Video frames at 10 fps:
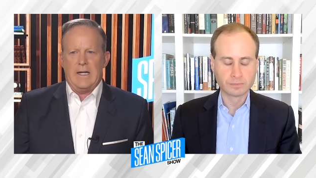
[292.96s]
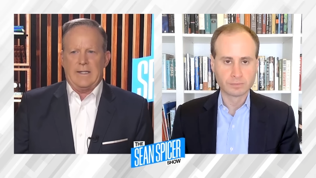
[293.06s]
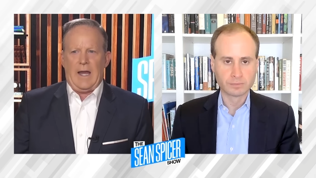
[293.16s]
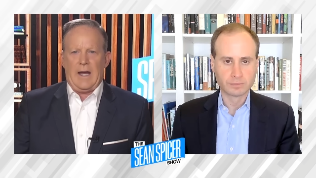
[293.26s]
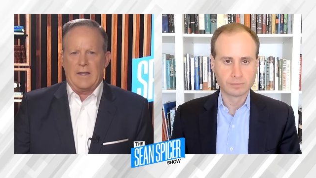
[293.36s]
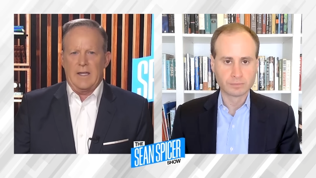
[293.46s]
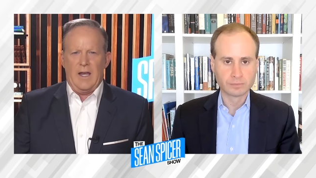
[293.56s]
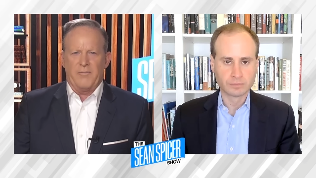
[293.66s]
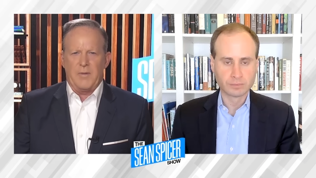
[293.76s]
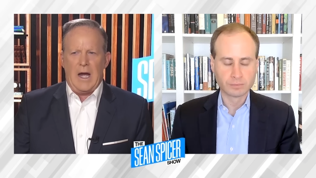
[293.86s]
Speaker 1: attack the
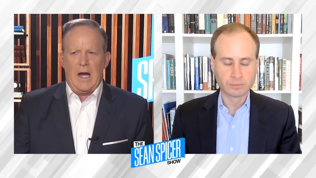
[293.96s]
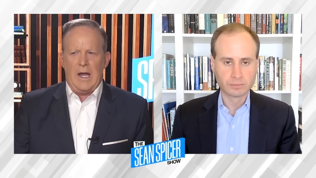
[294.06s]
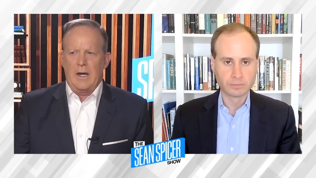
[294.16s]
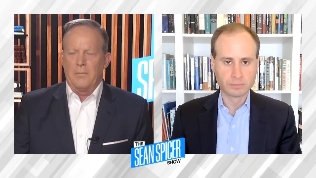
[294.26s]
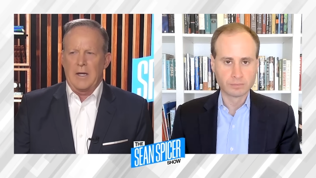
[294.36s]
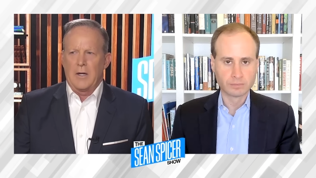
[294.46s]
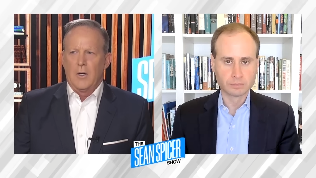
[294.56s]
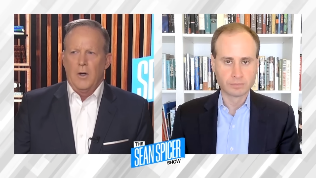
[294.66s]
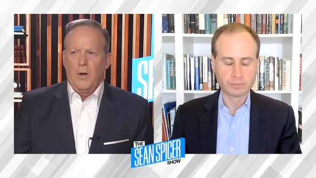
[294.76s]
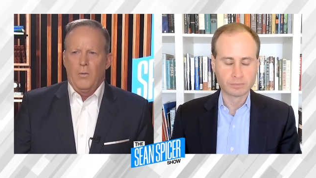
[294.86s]
FBI, and I'm like,
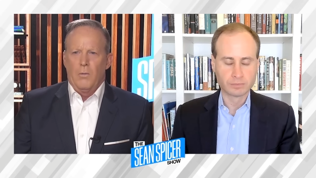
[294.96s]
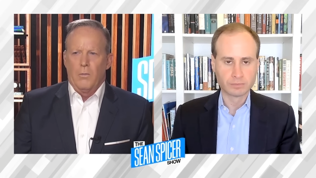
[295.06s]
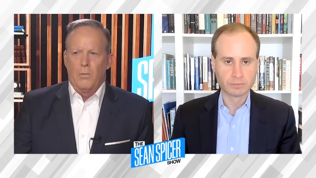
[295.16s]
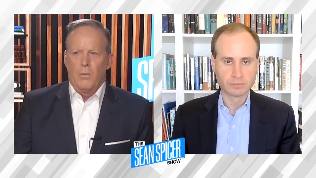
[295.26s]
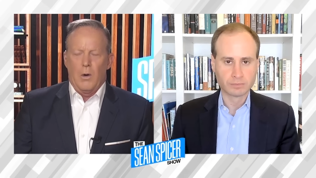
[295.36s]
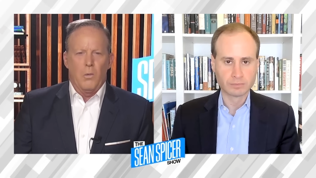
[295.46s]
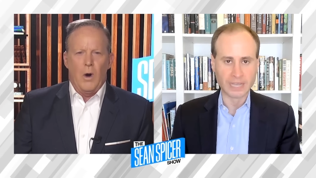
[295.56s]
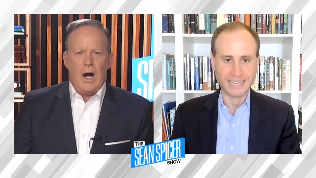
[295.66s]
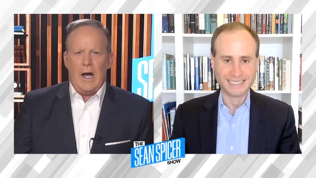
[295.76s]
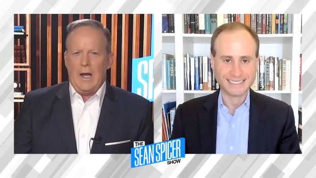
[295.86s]

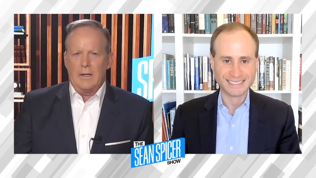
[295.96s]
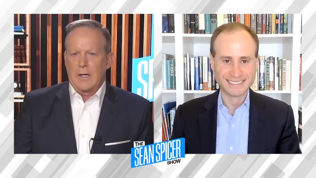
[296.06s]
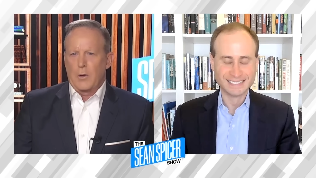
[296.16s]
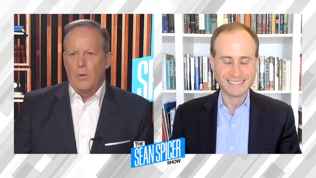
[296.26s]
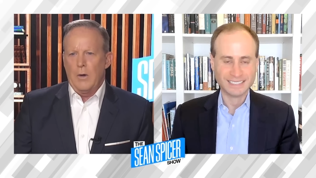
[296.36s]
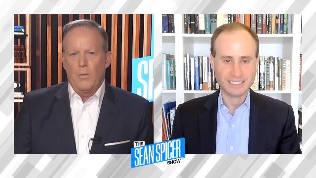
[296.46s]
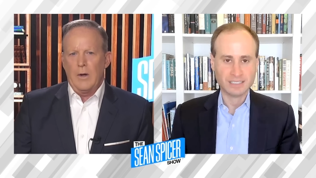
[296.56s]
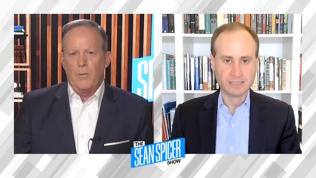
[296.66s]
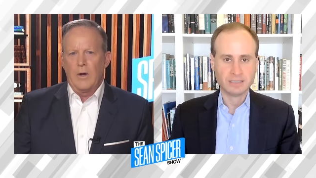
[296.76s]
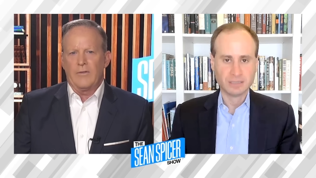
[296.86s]
why? Like, what,
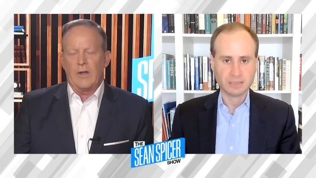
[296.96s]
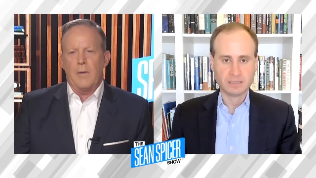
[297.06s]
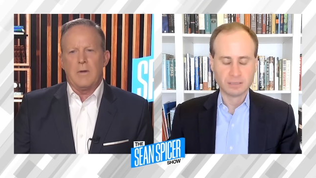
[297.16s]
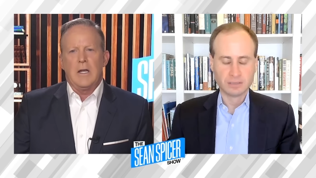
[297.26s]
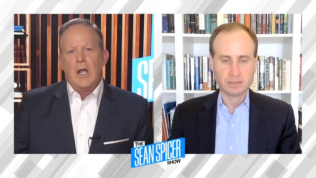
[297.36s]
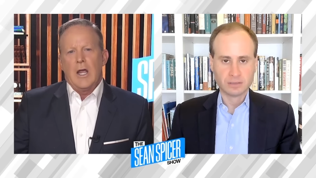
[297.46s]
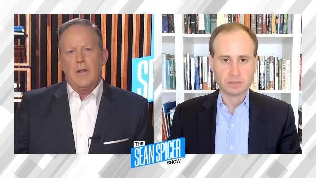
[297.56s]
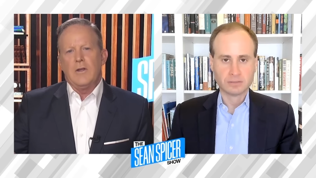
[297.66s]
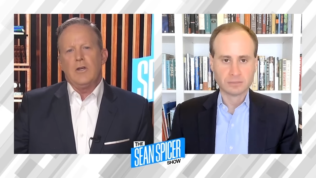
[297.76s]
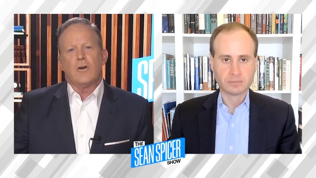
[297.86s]
what, what is it? I mean,
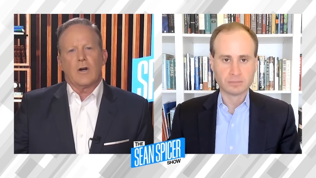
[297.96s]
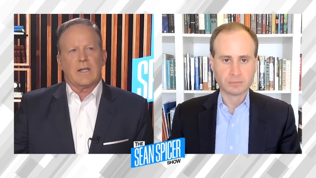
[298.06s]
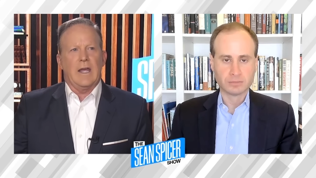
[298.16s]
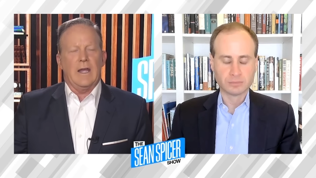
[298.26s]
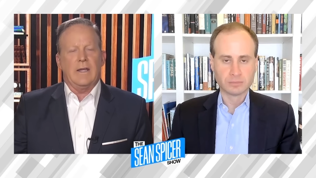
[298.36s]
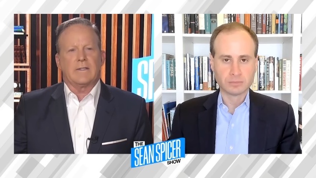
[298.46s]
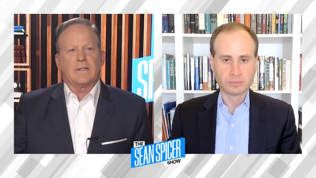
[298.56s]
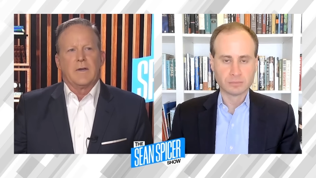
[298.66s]
in the New York case,